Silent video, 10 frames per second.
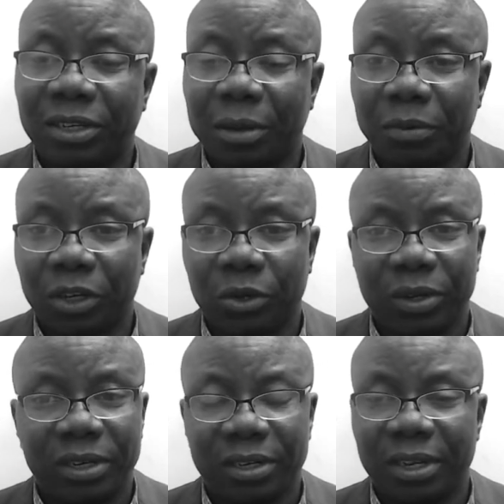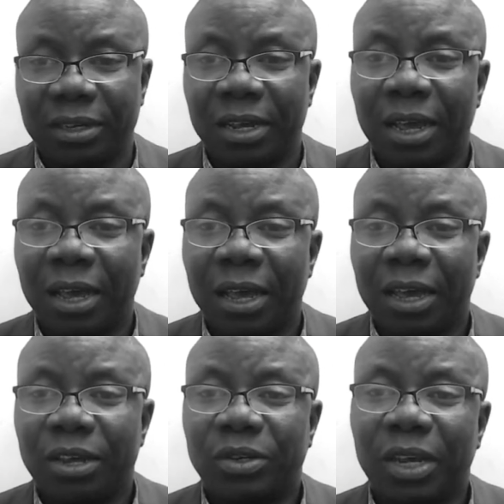chapter 26,
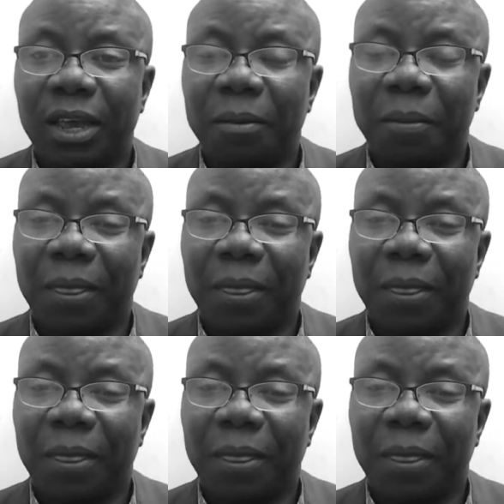you see,